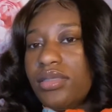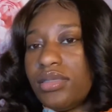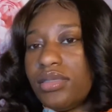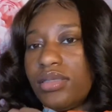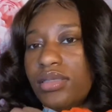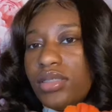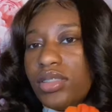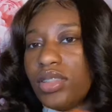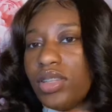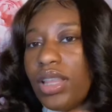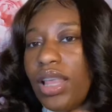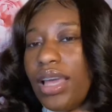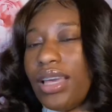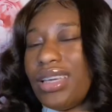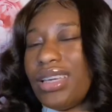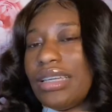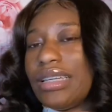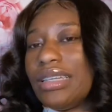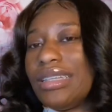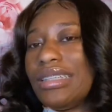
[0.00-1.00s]
So
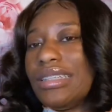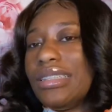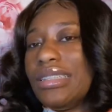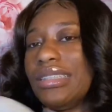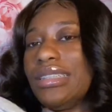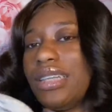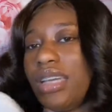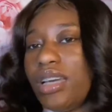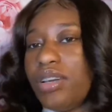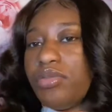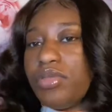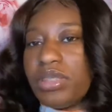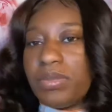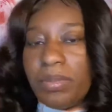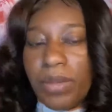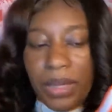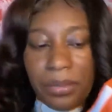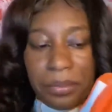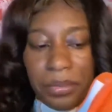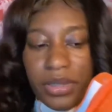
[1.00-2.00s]
like it was
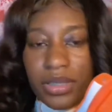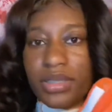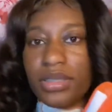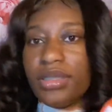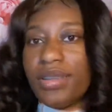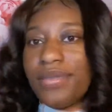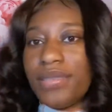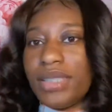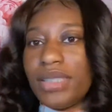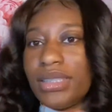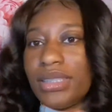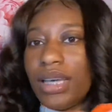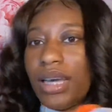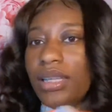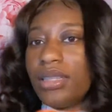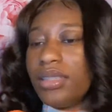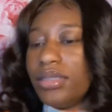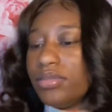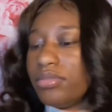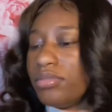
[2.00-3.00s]
paper stuffed
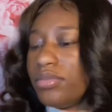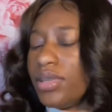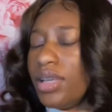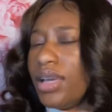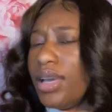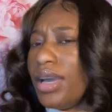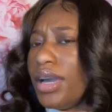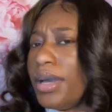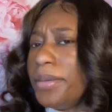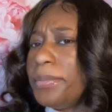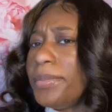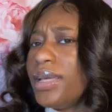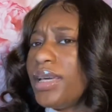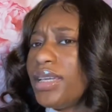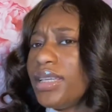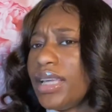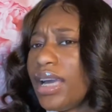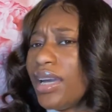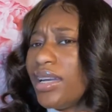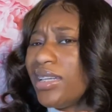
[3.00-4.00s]
inside them. I'm
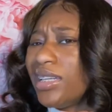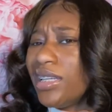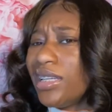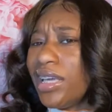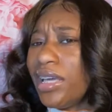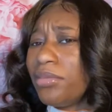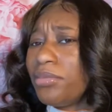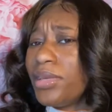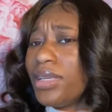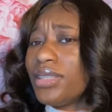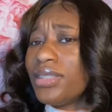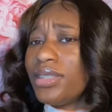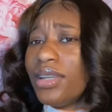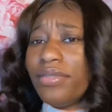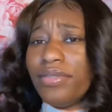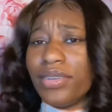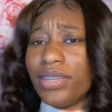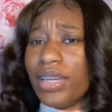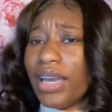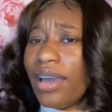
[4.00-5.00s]
like, y'all could have gave me a
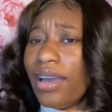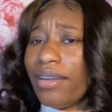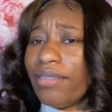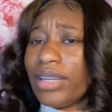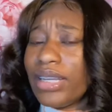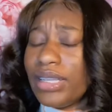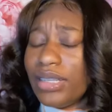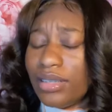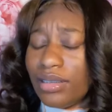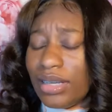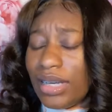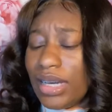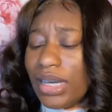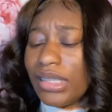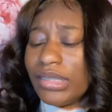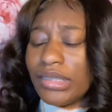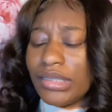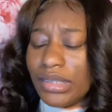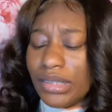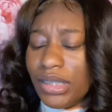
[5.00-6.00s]
stuffer. Y'all already know
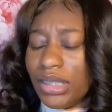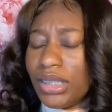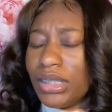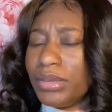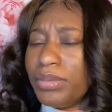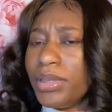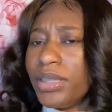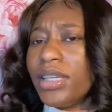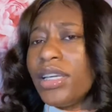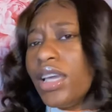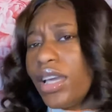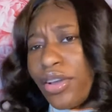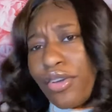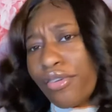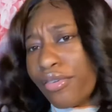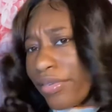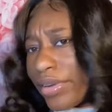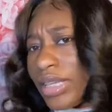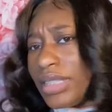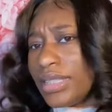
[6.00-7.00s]
how sneakers be
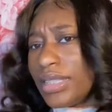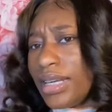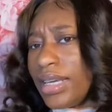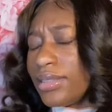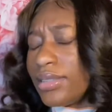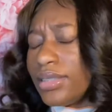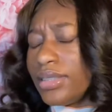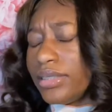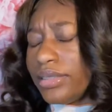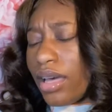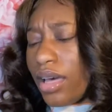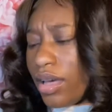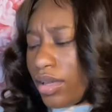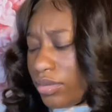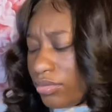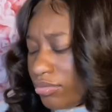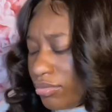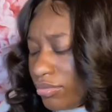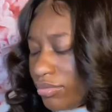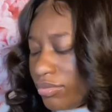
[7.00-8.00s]
creasing at the top.
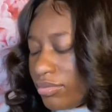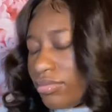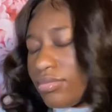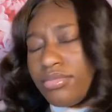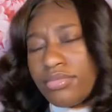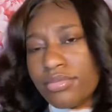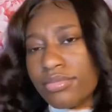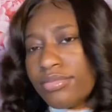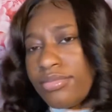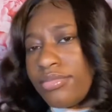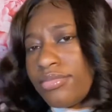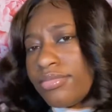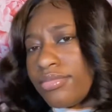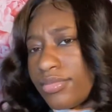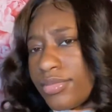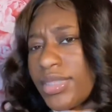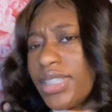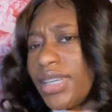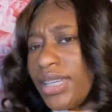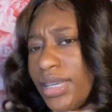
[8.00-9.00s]

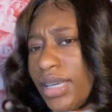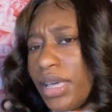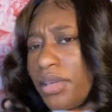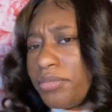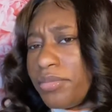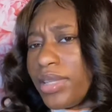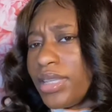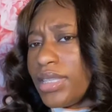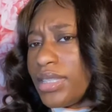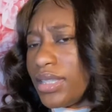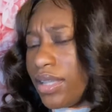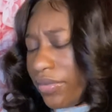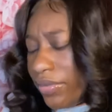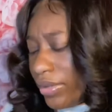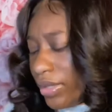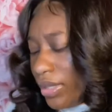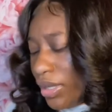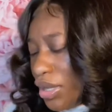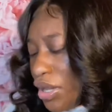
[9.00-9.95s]
Could have gave me a stuffer.